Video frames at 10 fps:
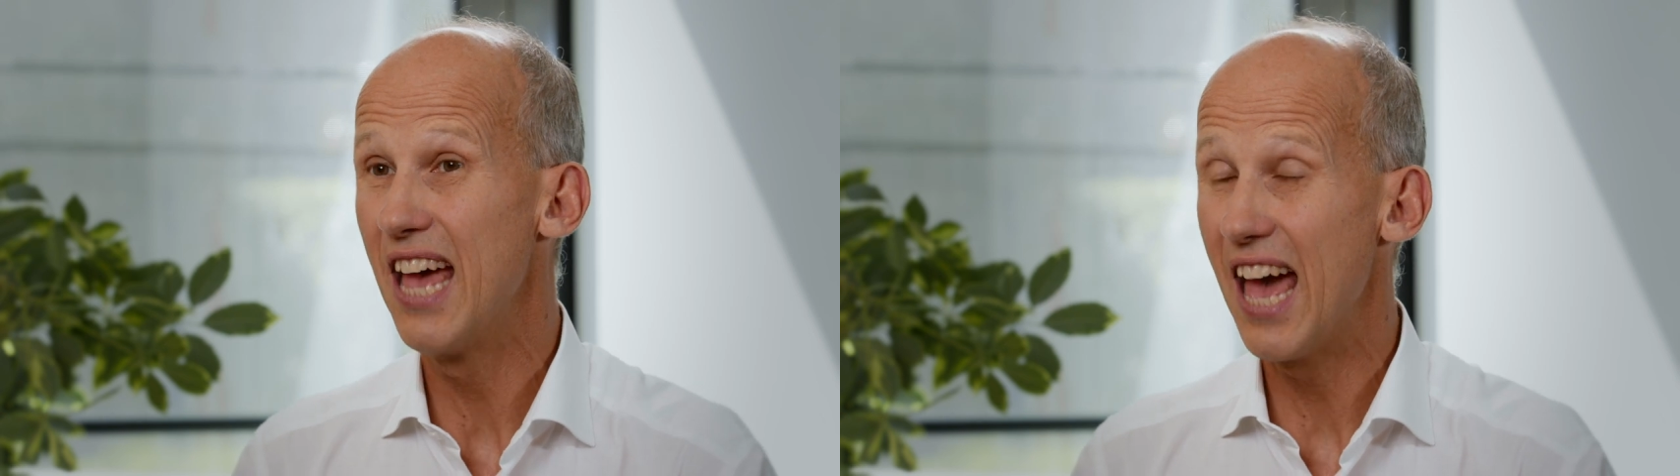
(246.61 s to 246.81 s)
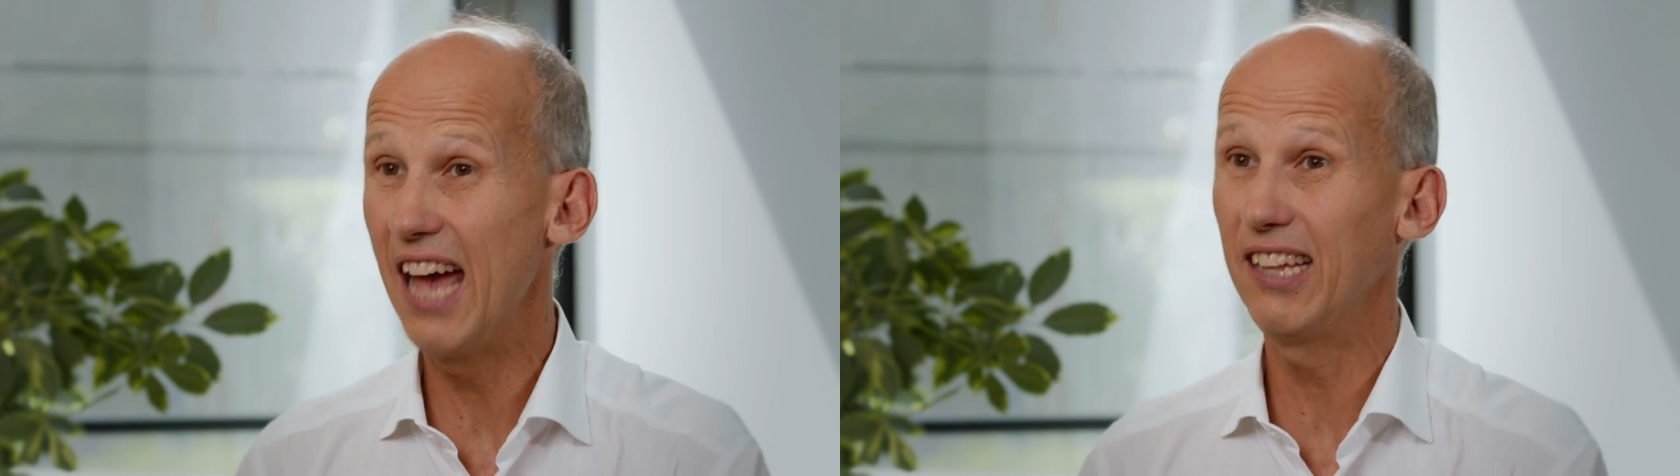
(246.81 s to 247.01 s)

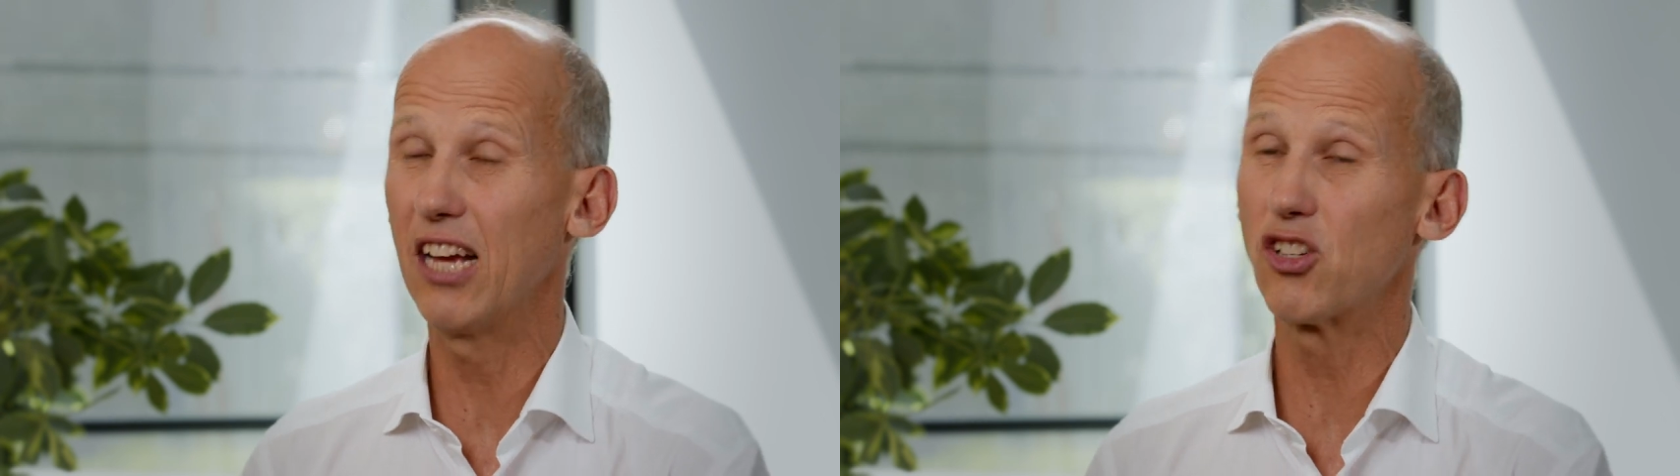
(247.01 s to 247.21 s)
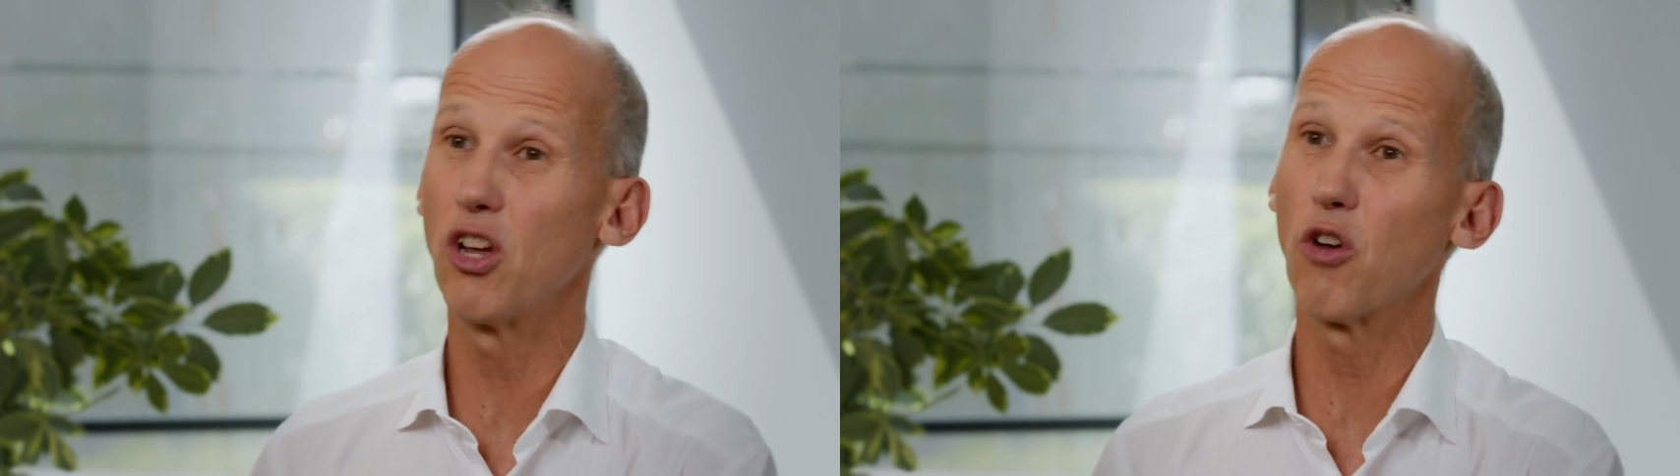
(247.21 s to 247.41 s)
had
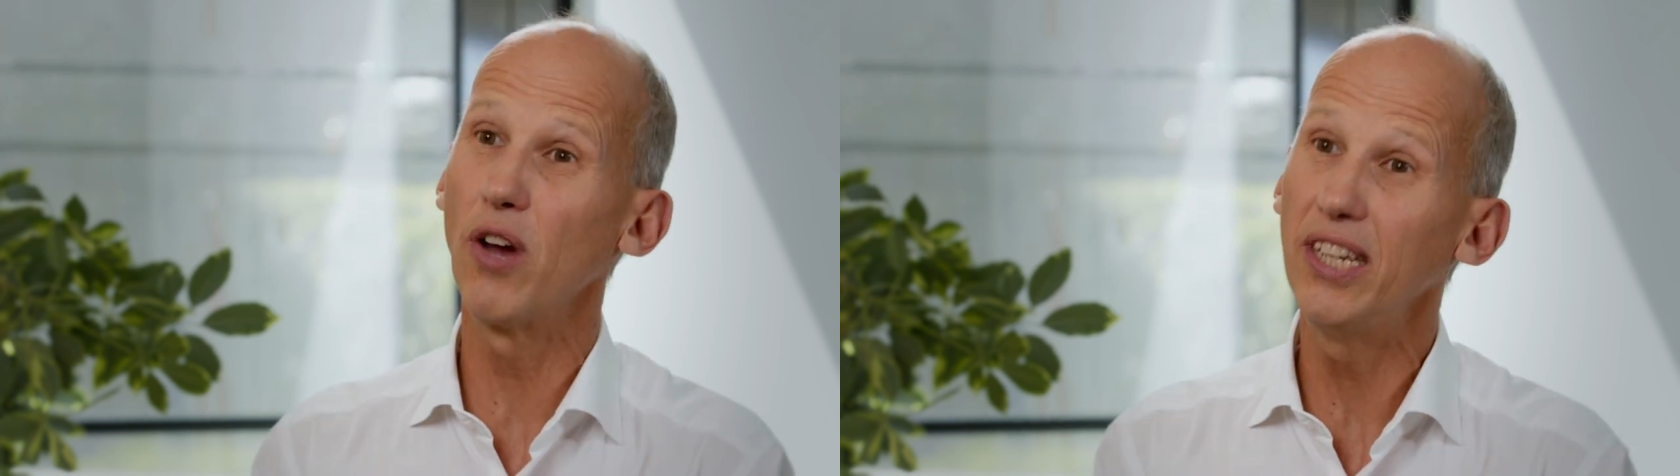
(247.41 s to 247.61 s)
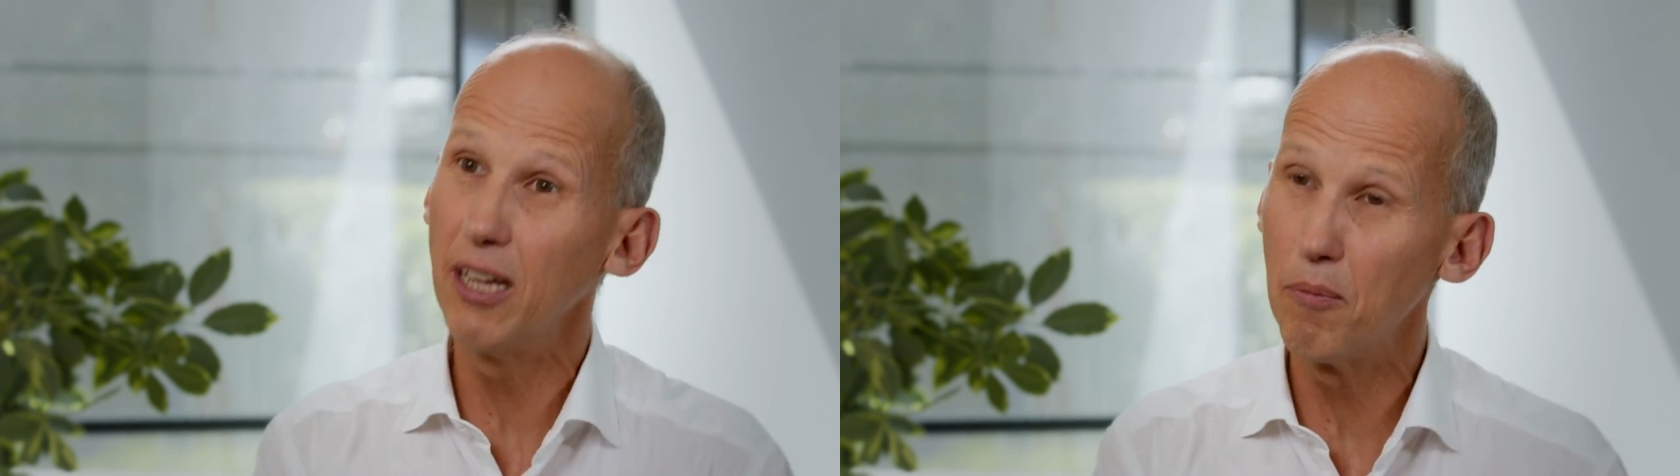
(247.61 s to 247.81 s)
actually
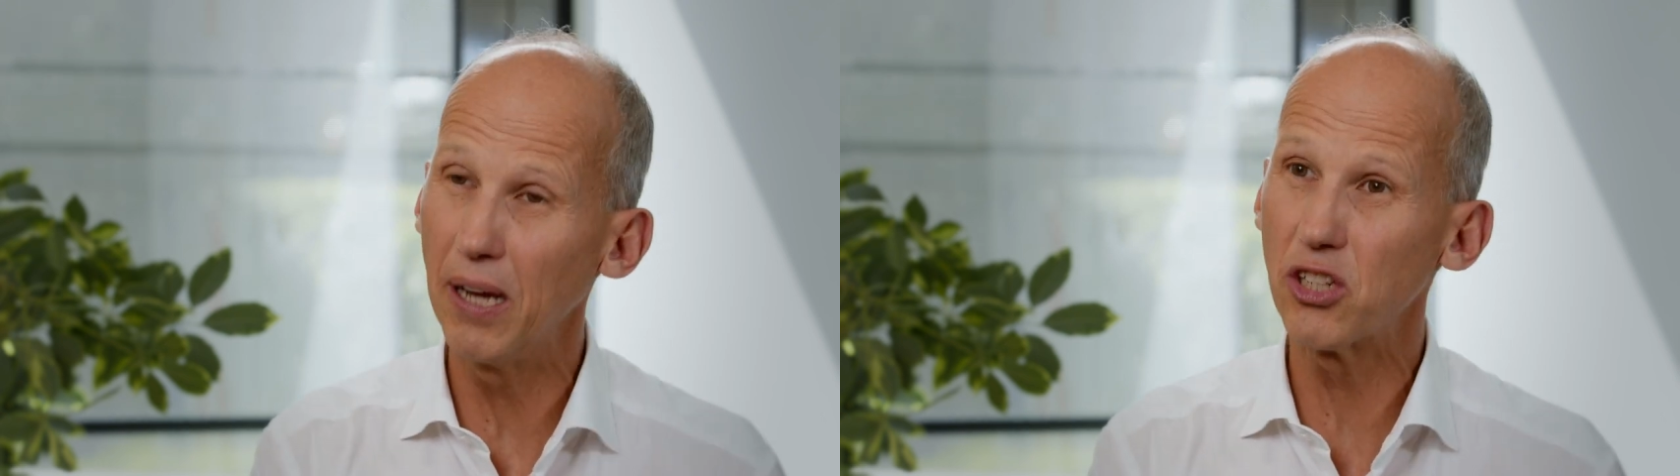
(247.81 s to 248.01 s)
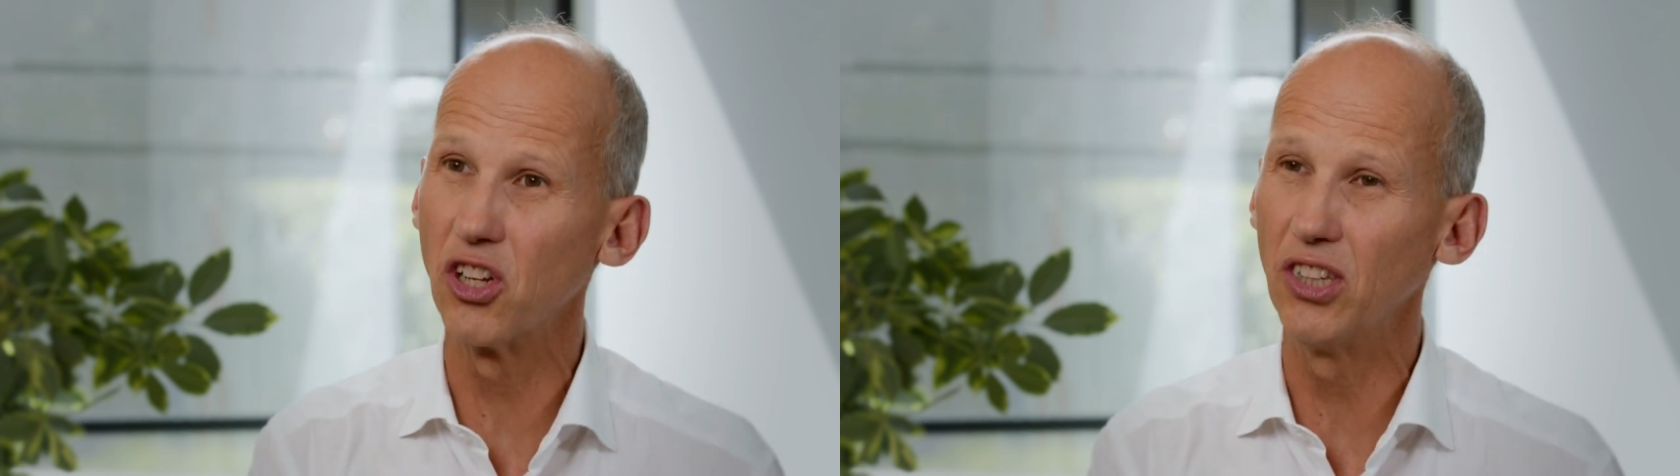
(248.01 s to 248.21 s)
already a
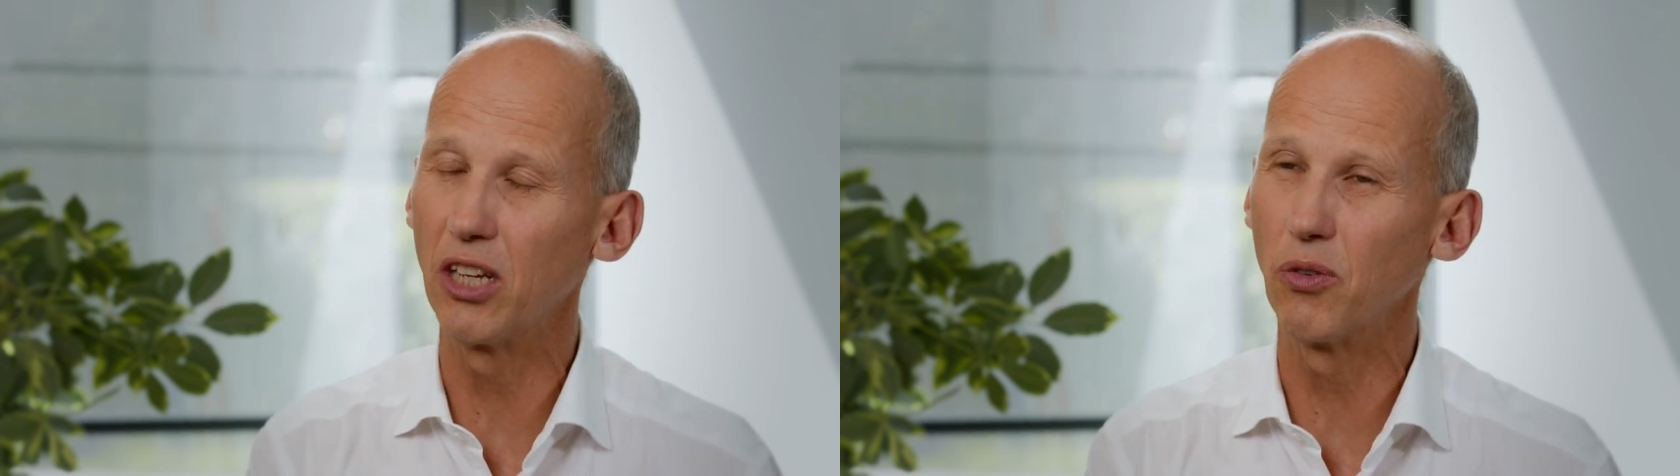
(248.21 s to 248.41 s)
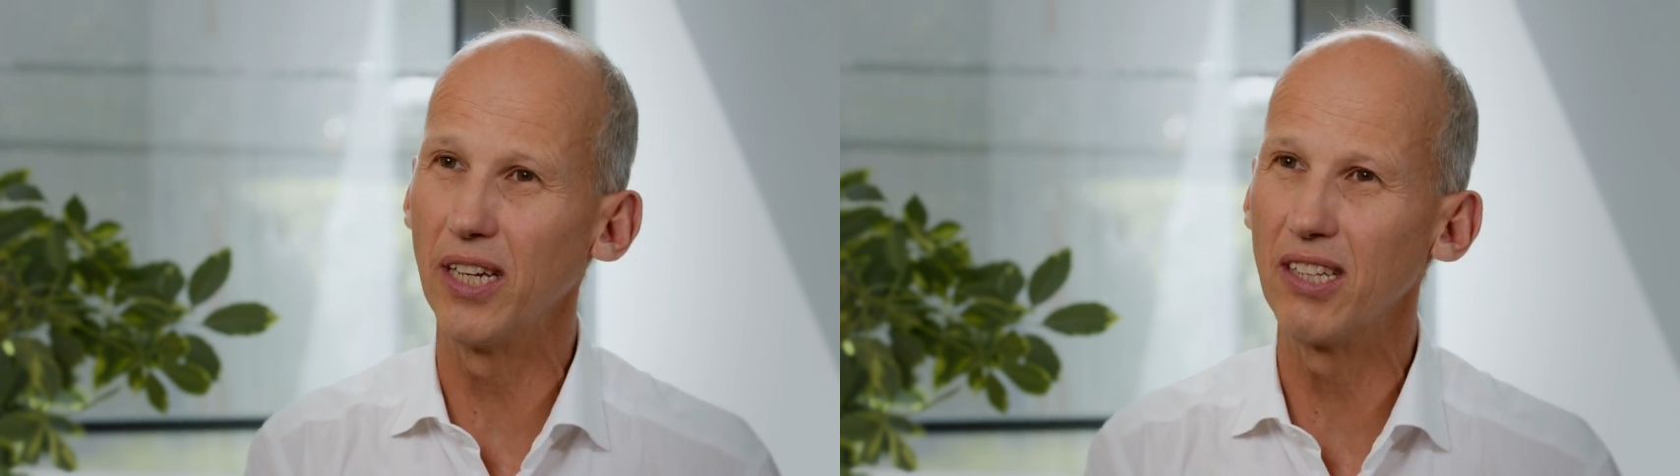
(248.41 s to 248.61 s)
bachelor
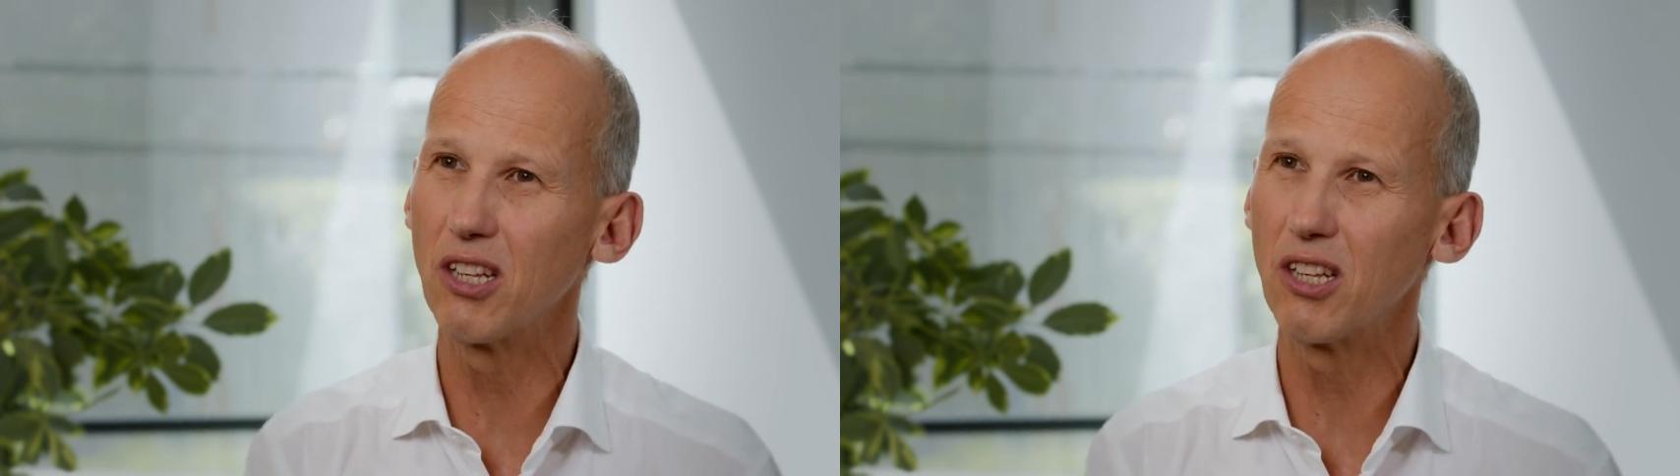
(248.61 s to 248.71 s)
degree.